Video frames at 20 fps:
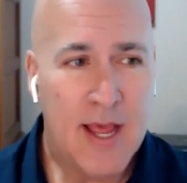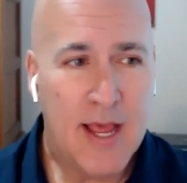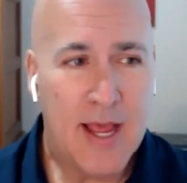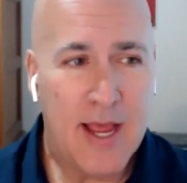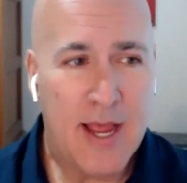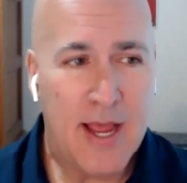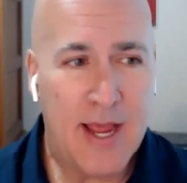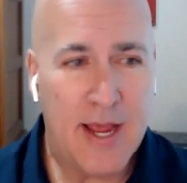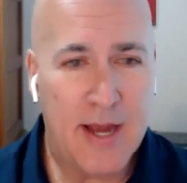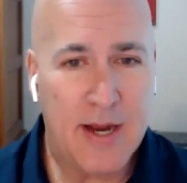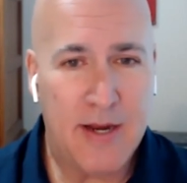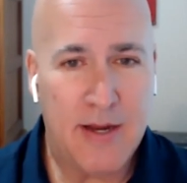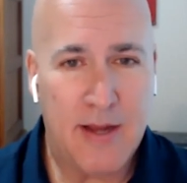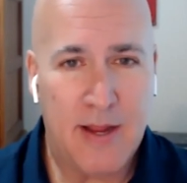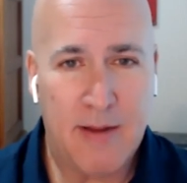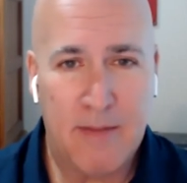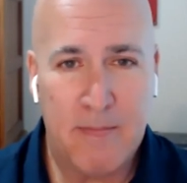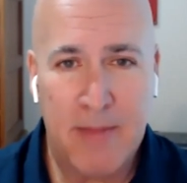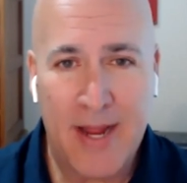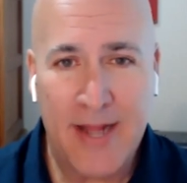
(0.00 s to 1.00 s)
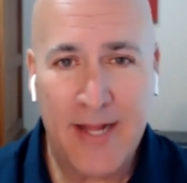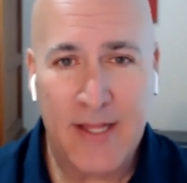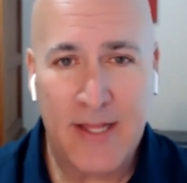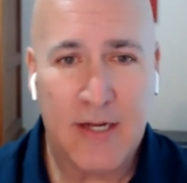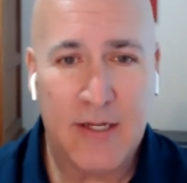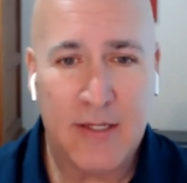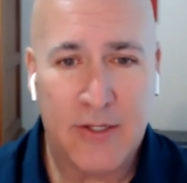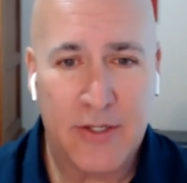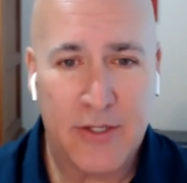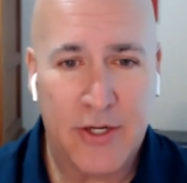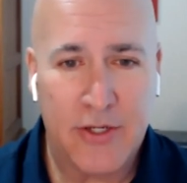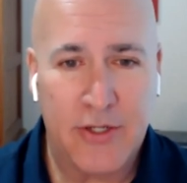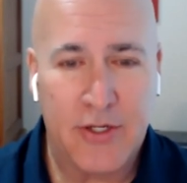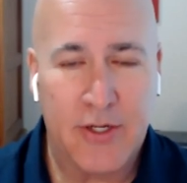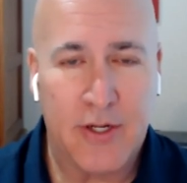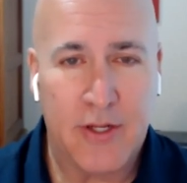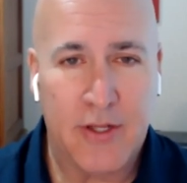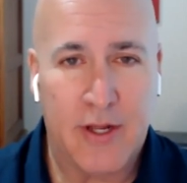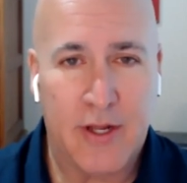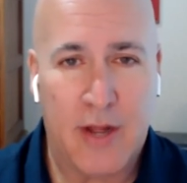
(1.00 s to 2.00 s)
and had made the
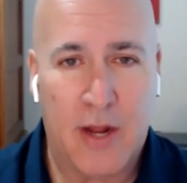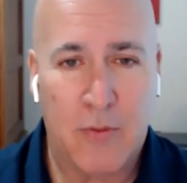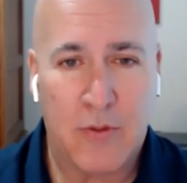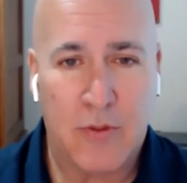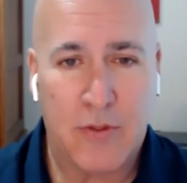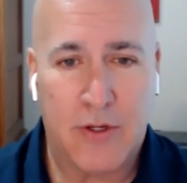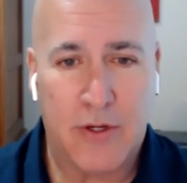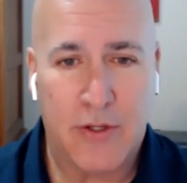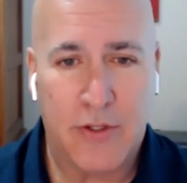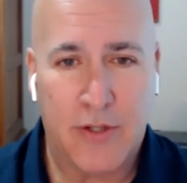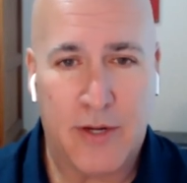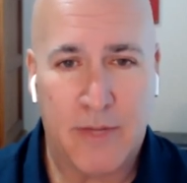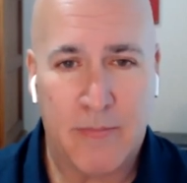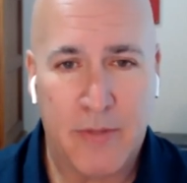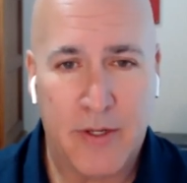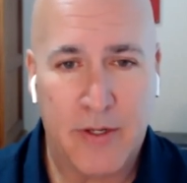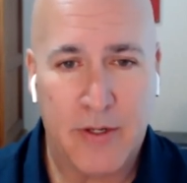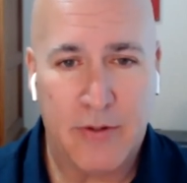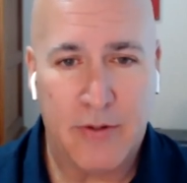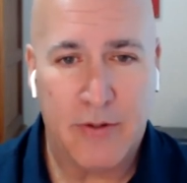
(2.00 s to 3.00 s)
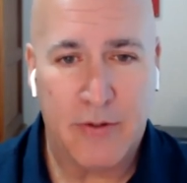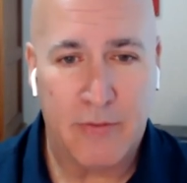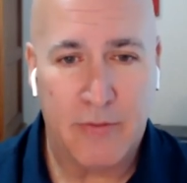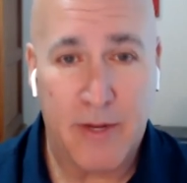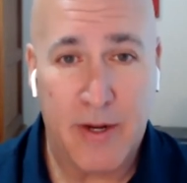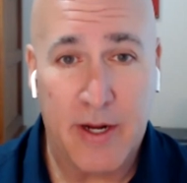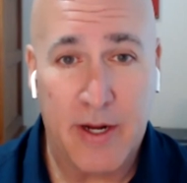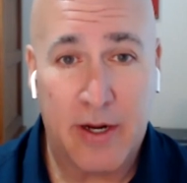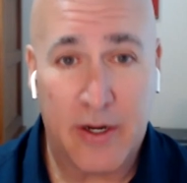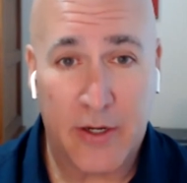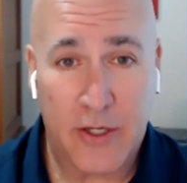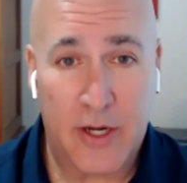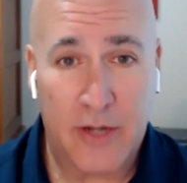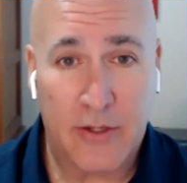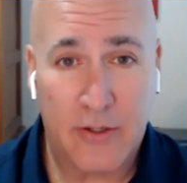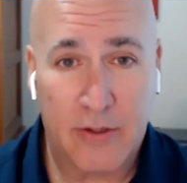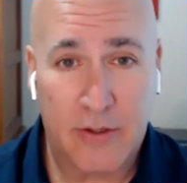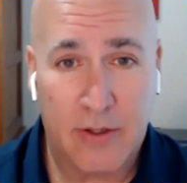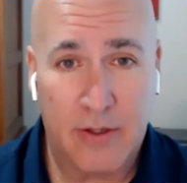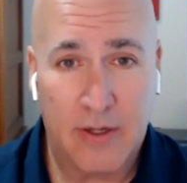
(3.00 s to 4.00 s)
decision that I was going to jump into being an
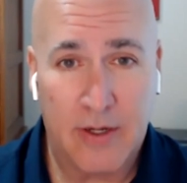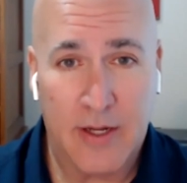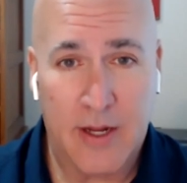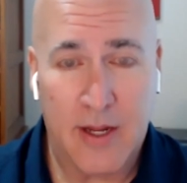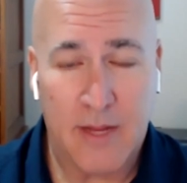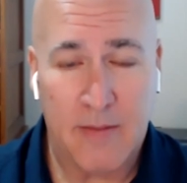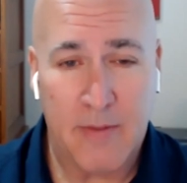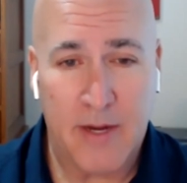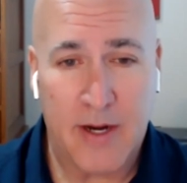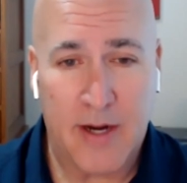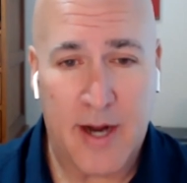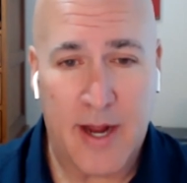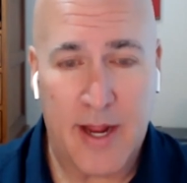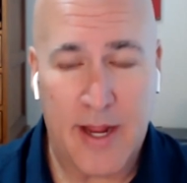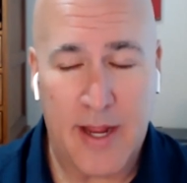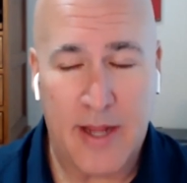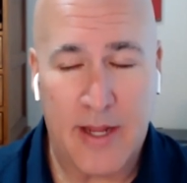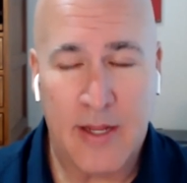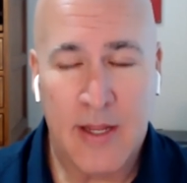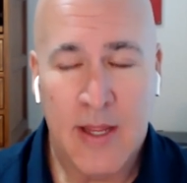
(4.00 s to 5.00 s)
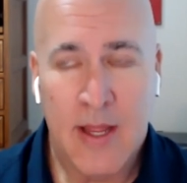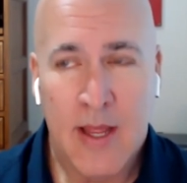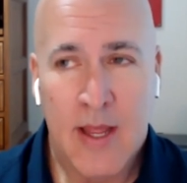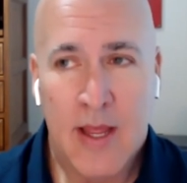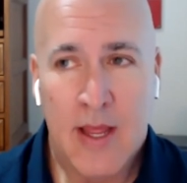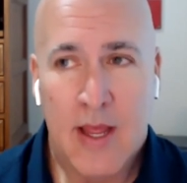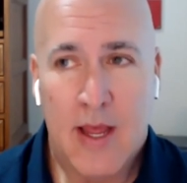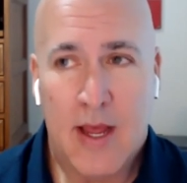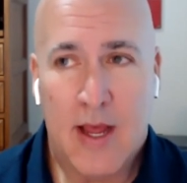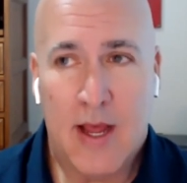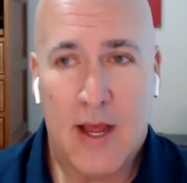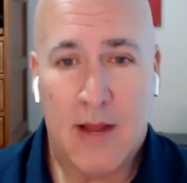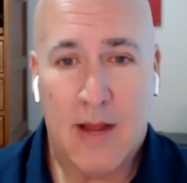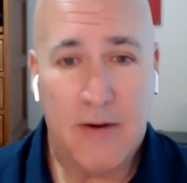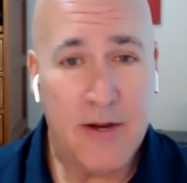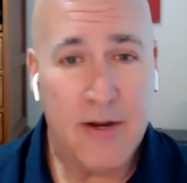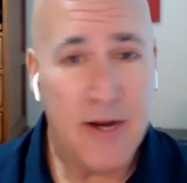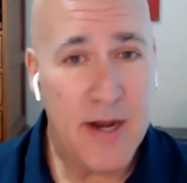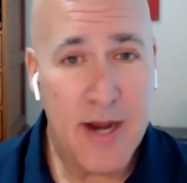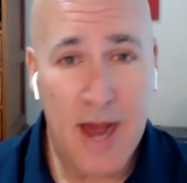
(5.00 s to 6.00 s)
adjuster and, and being an I A. Uh,
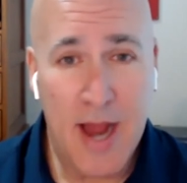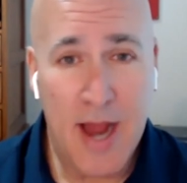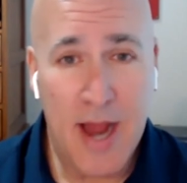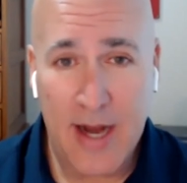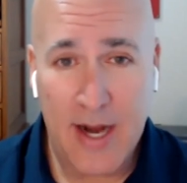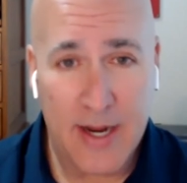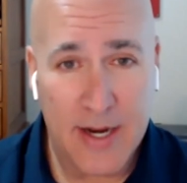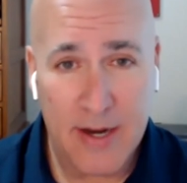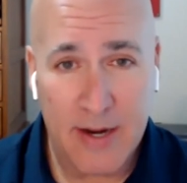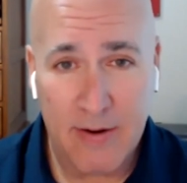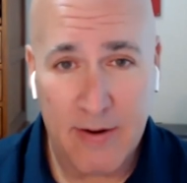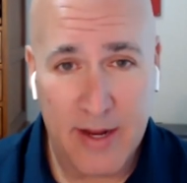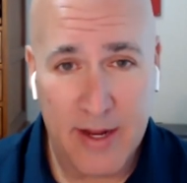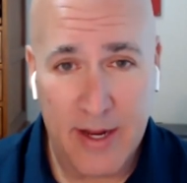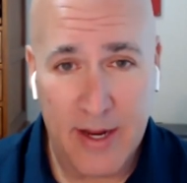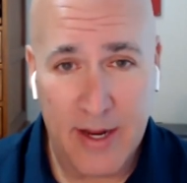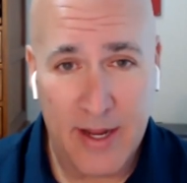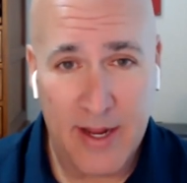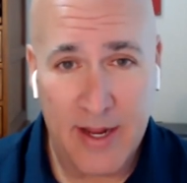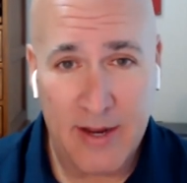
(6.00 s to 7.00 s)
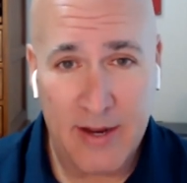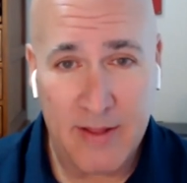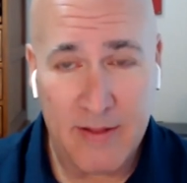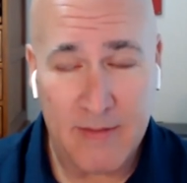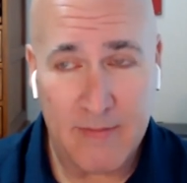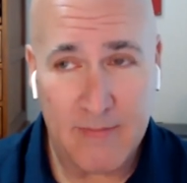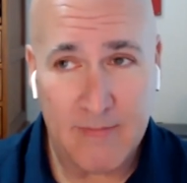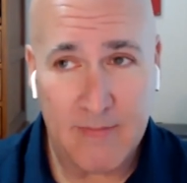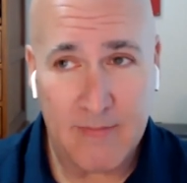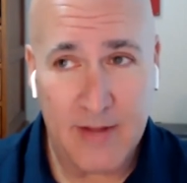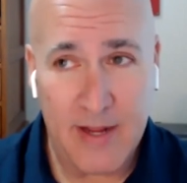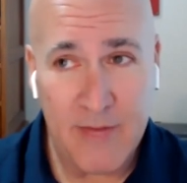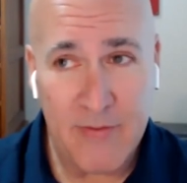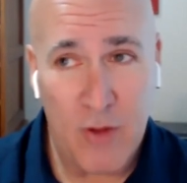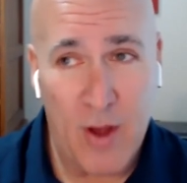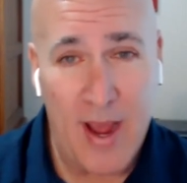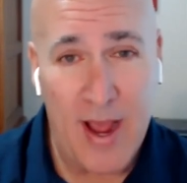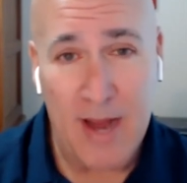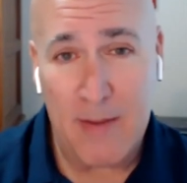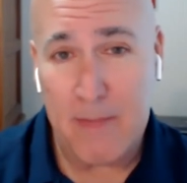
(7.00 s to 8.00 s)
did not, in, in, in, even
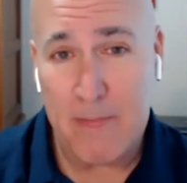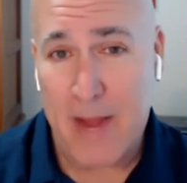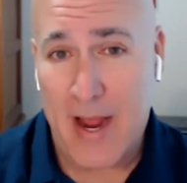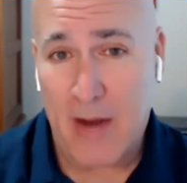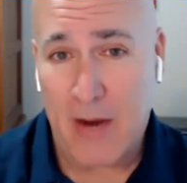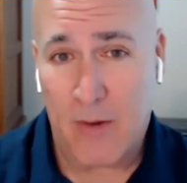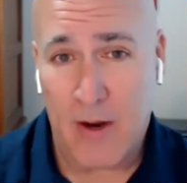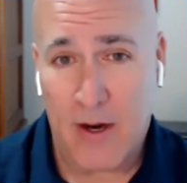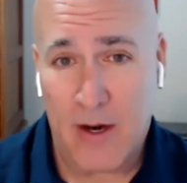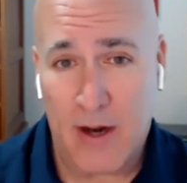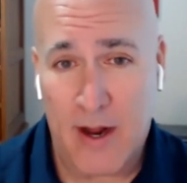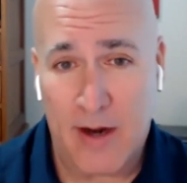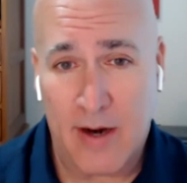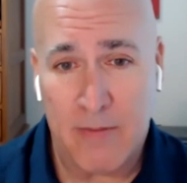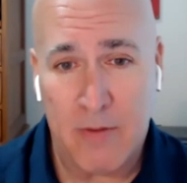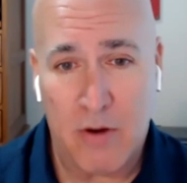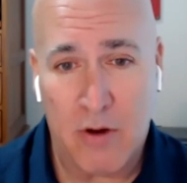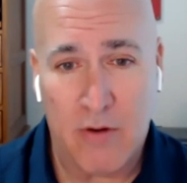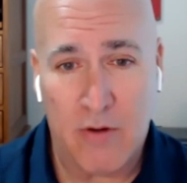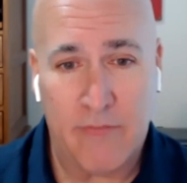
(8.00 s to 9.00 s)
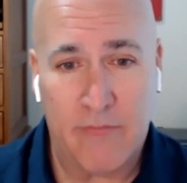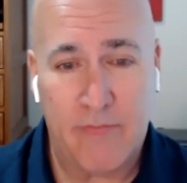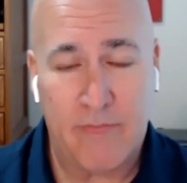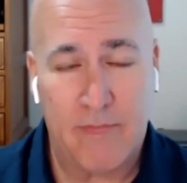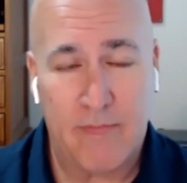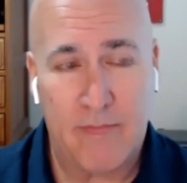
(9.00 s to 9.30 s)
though I had a background in automotive,